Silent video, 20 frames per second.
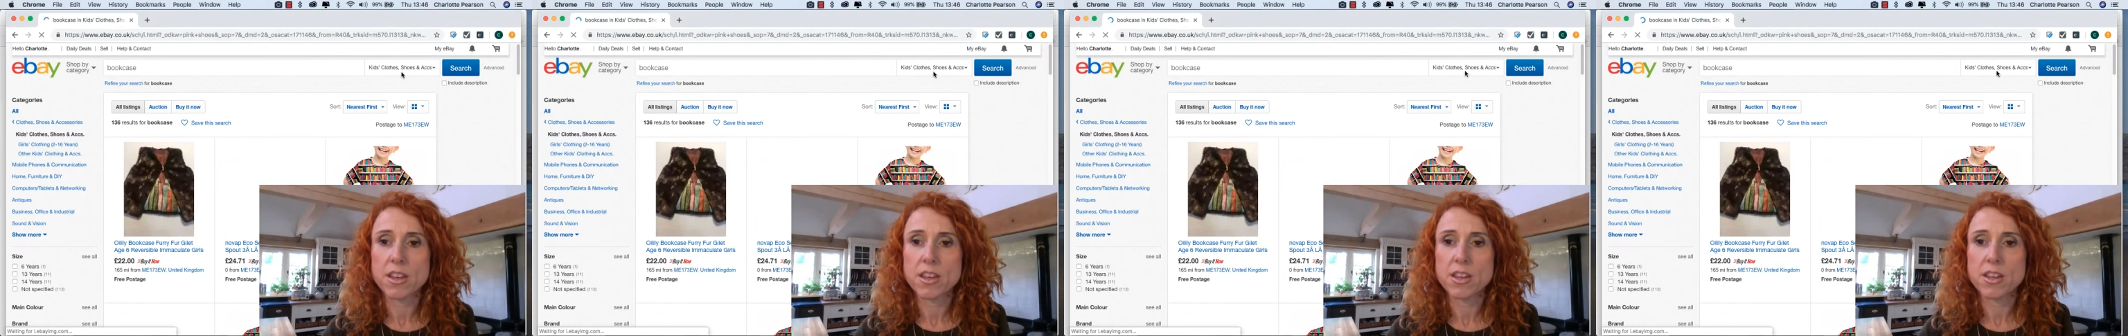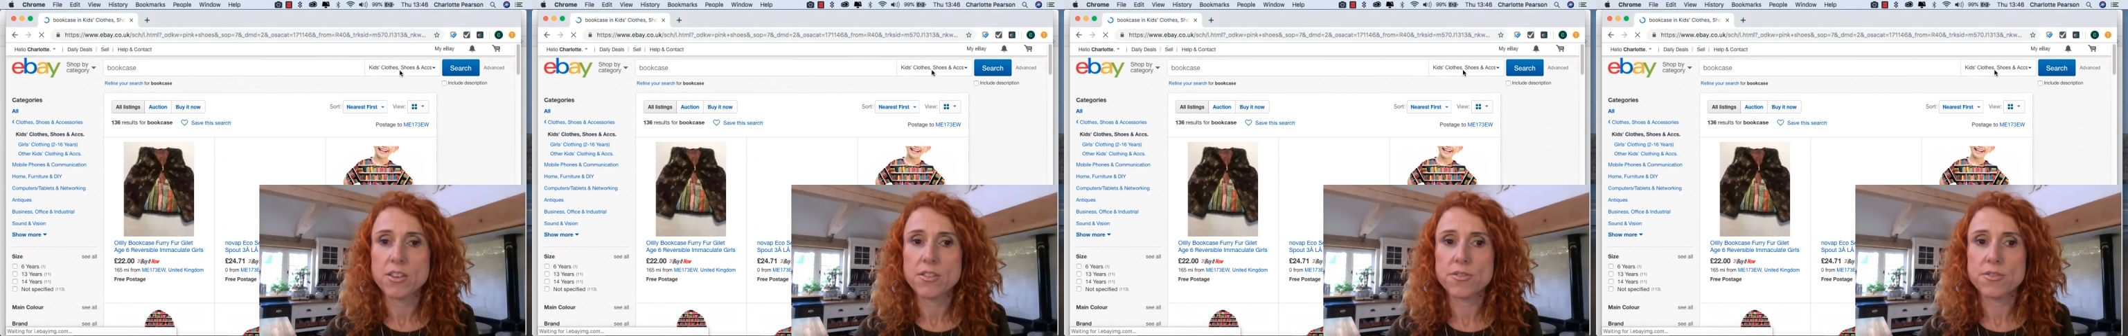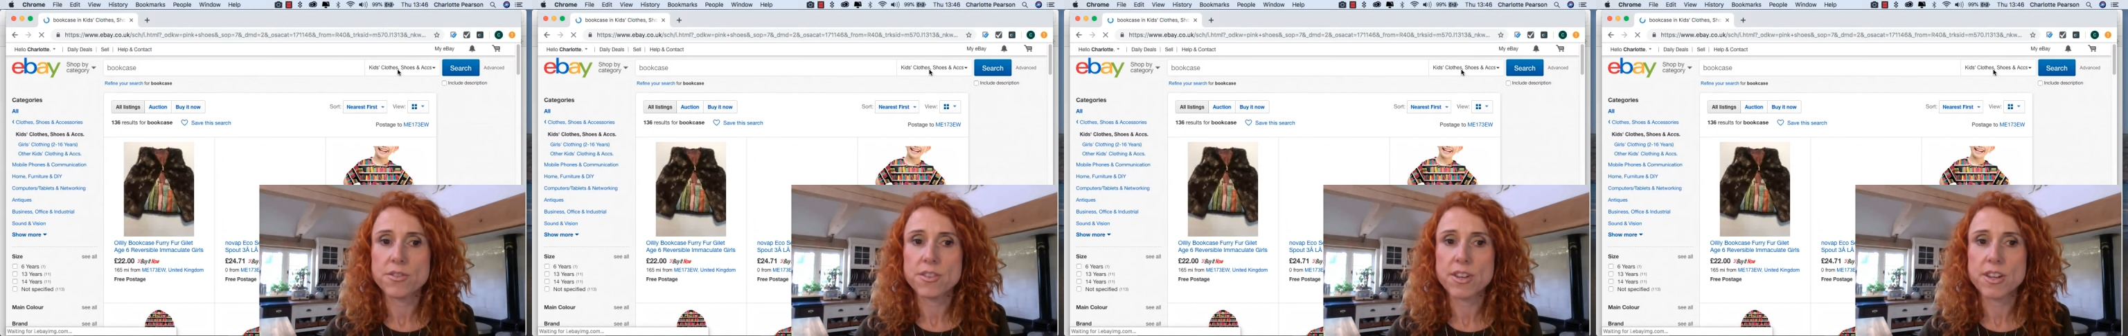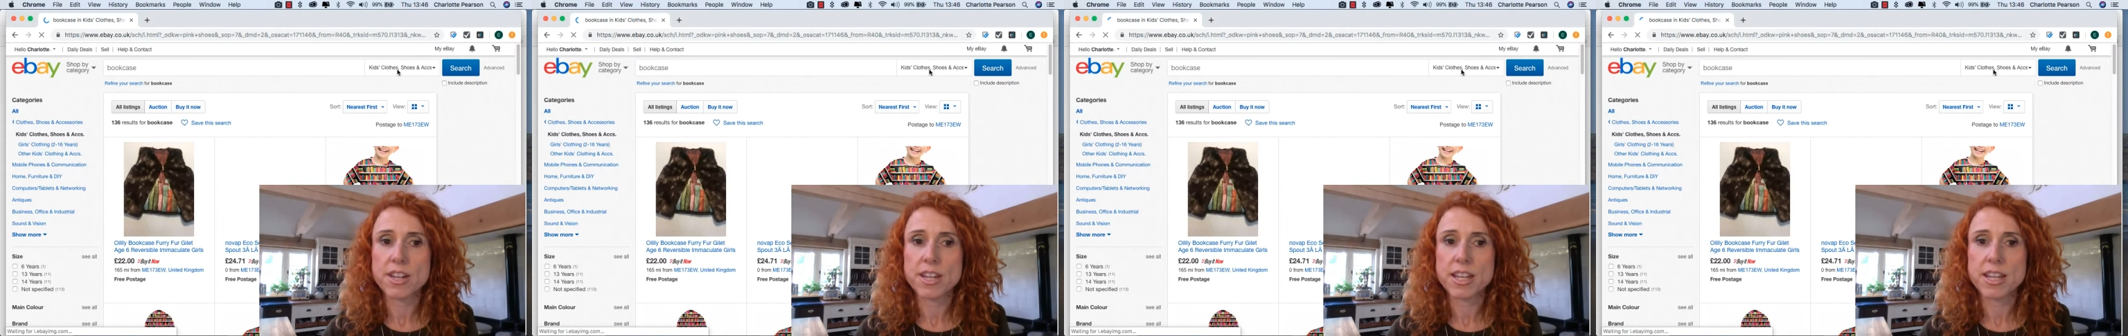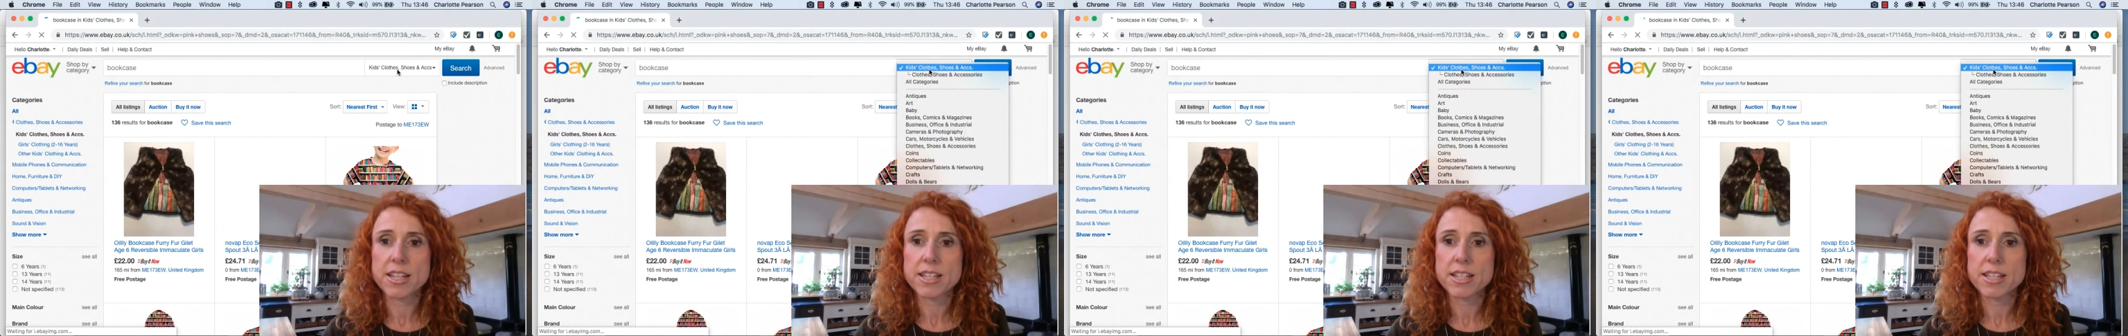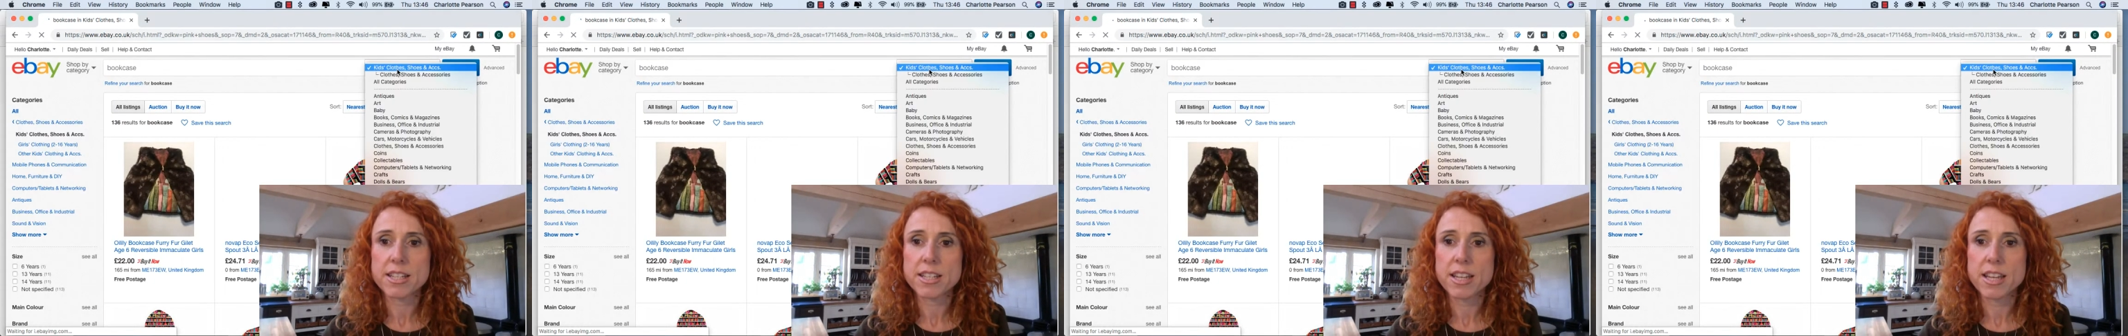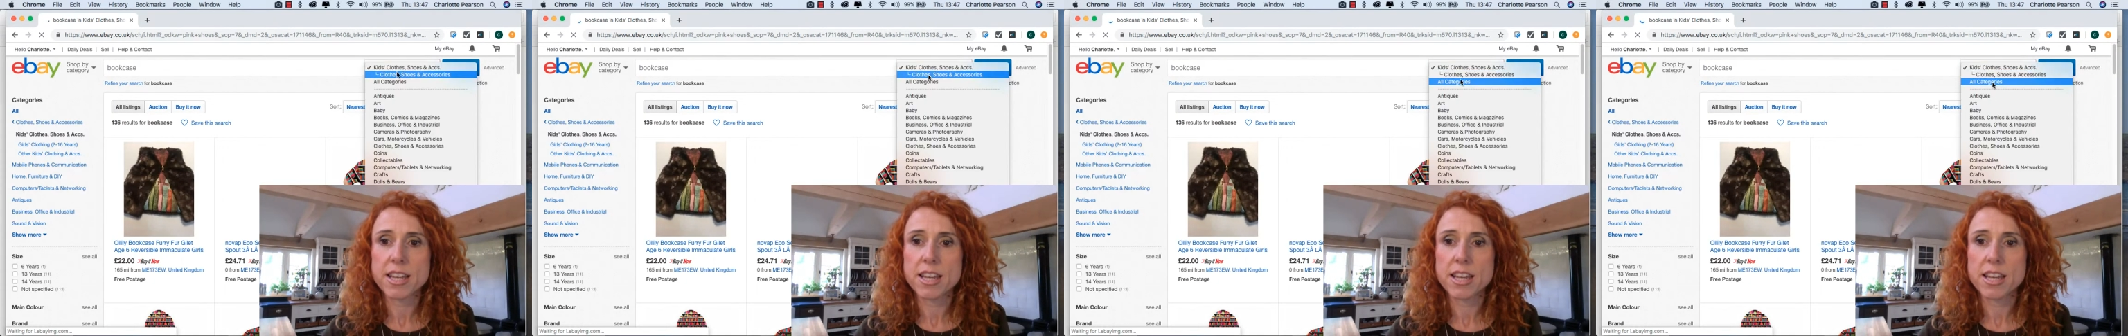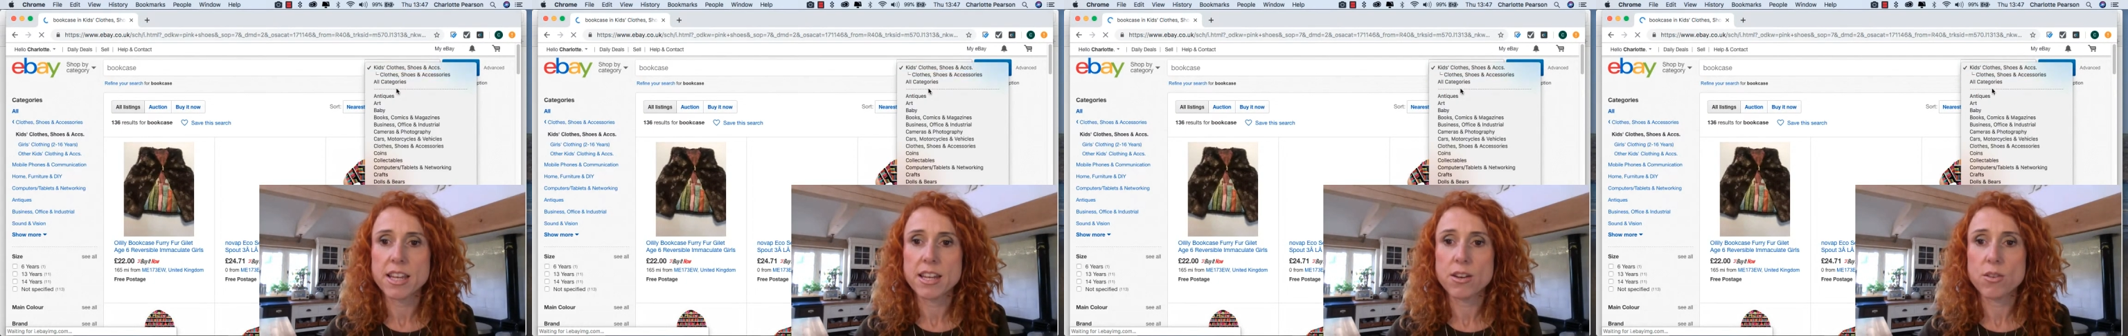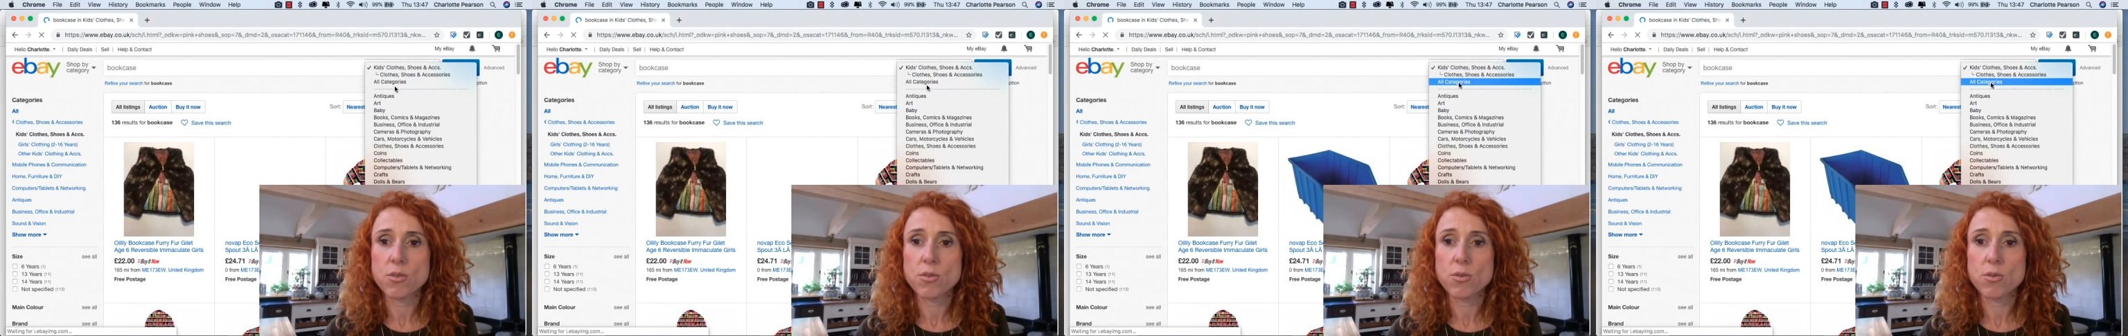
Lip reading: you've done it in